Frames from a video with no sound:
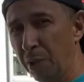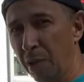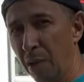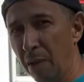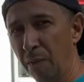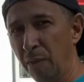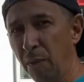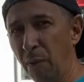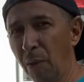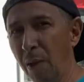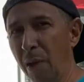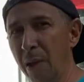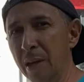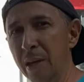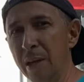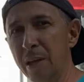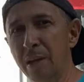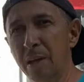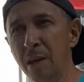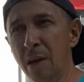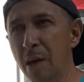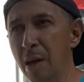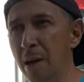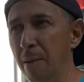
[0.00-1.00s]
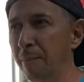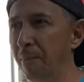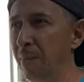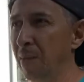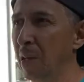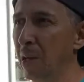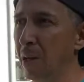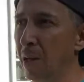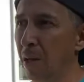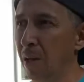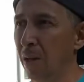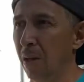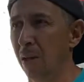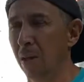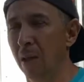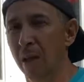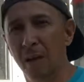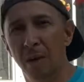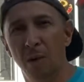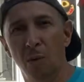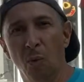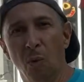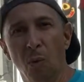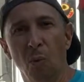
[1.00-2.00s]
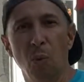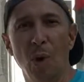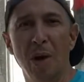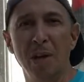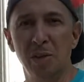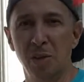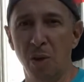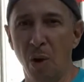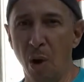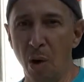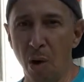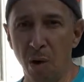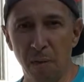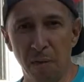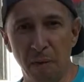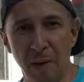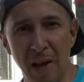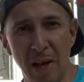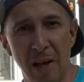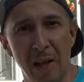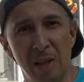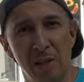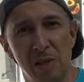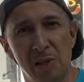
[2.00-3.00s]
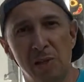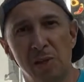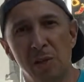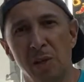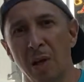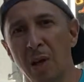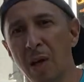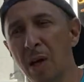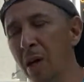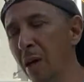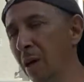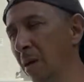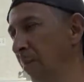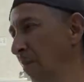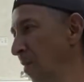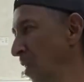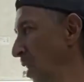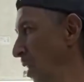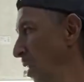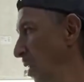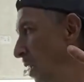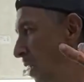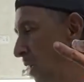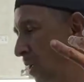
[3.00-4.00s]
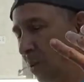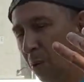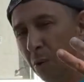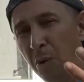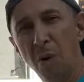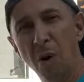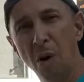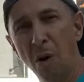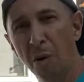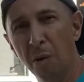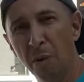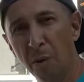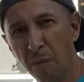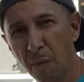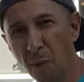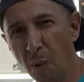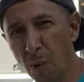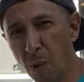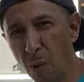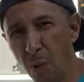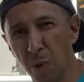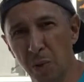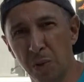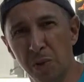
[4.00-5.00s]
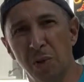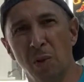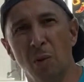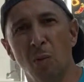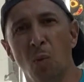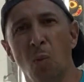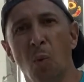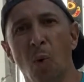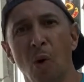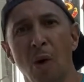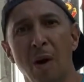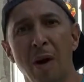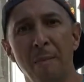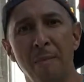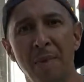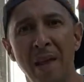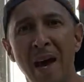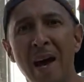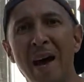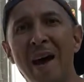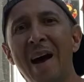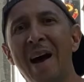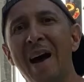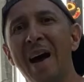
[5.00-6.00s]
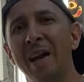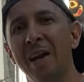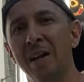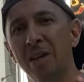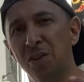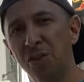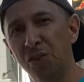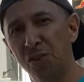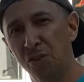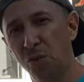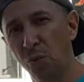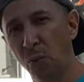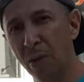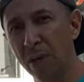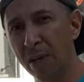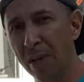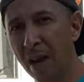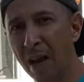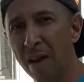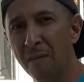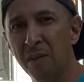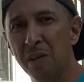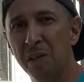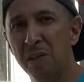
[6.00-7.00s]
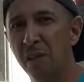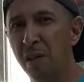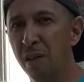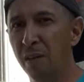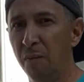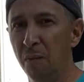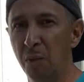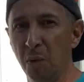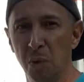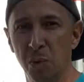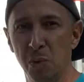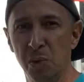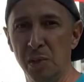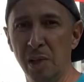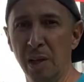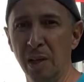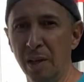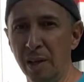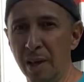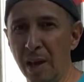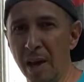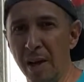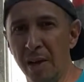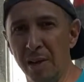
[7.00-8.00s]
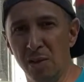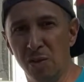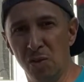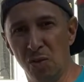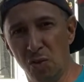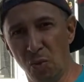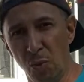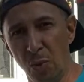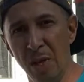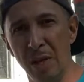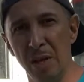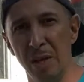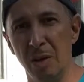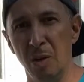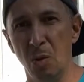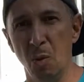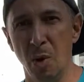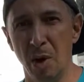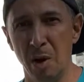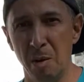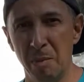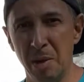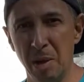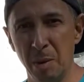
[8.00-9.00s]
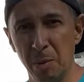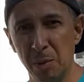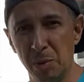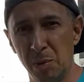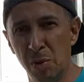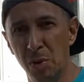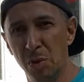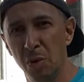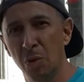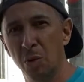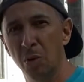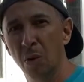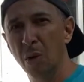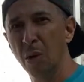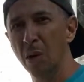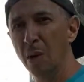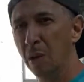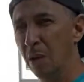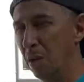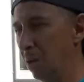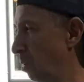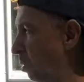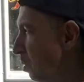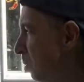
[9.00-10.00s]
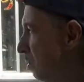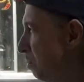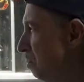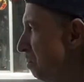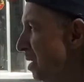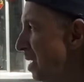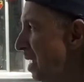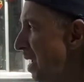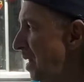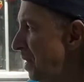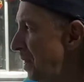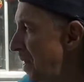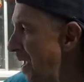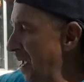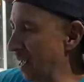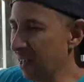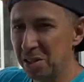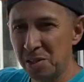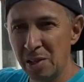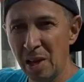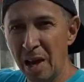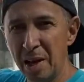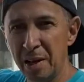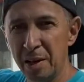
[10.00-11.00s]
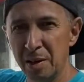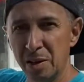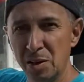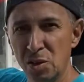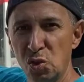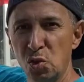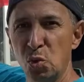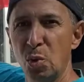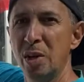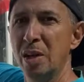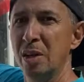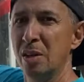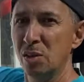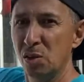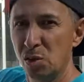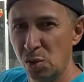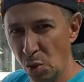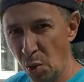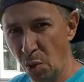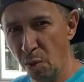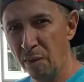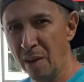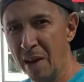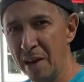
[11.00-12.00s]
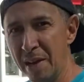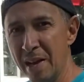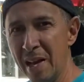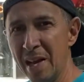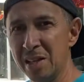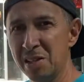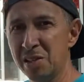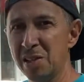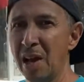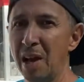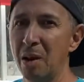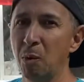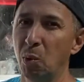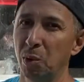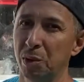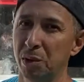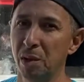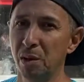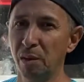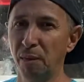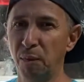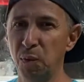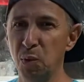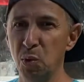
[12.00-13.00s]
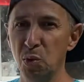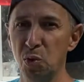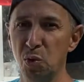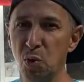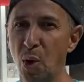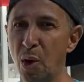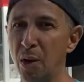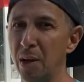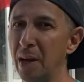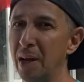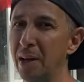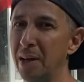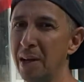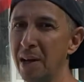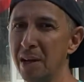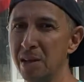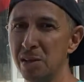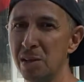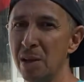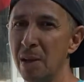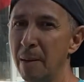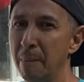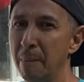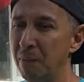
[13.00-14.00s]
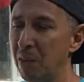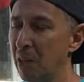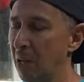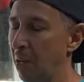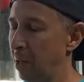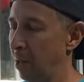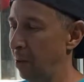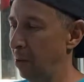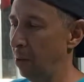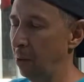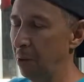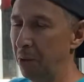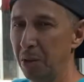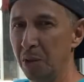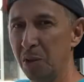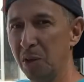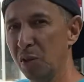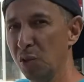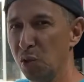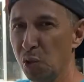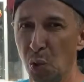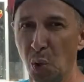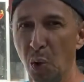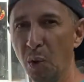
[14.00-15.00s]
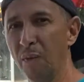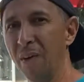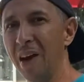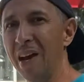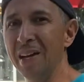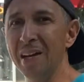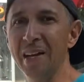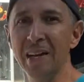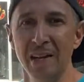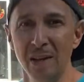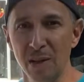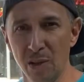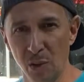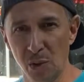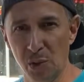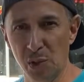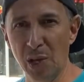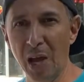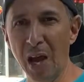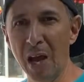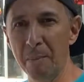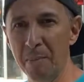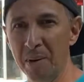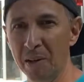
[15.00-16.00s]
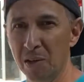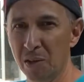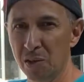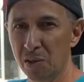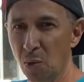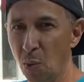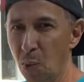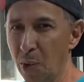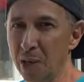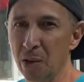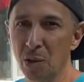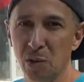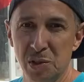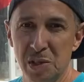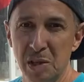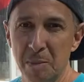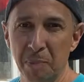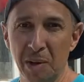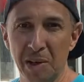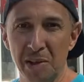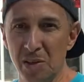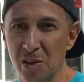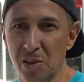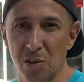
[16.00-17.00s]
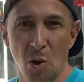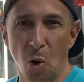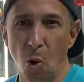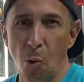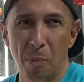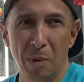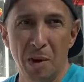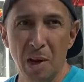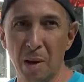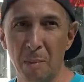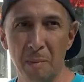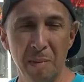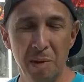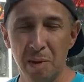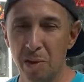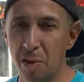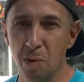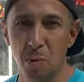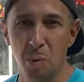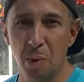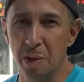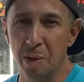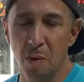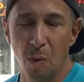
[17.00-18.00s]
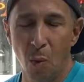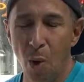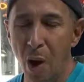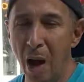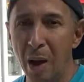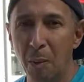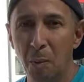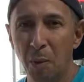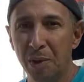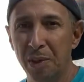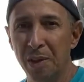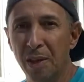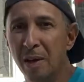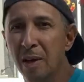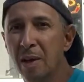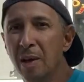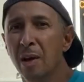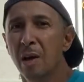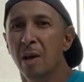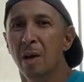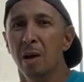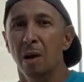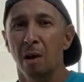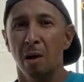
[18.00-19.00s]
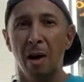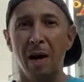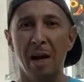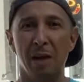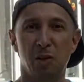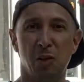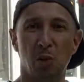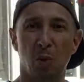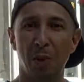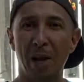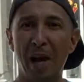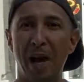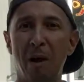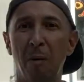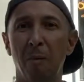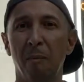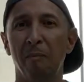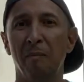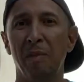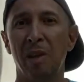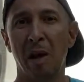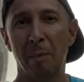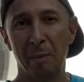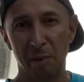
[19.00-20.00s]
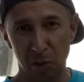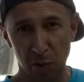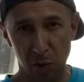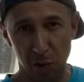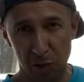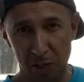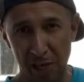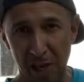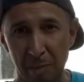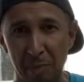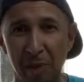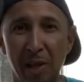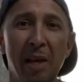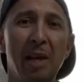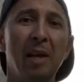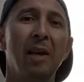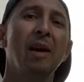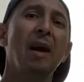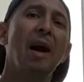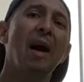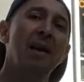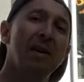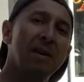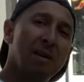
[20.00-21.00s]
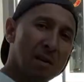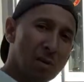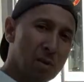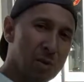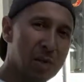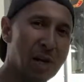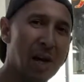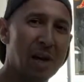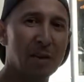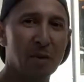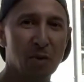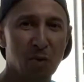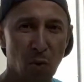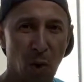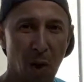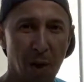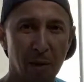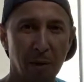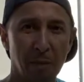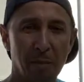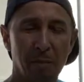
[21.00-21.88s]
it for like race car events, either carnivals, where I'm not on a street. Obviously, if you're selling on a street, you want to be able to, you know, be on that side of the street and serve on that side. With this food truck, I guess, you know, you can serve on either side because the windows simply just open up and you can do what you want with it. All right, so now I'm gonna do the same thing on the other side of the truck.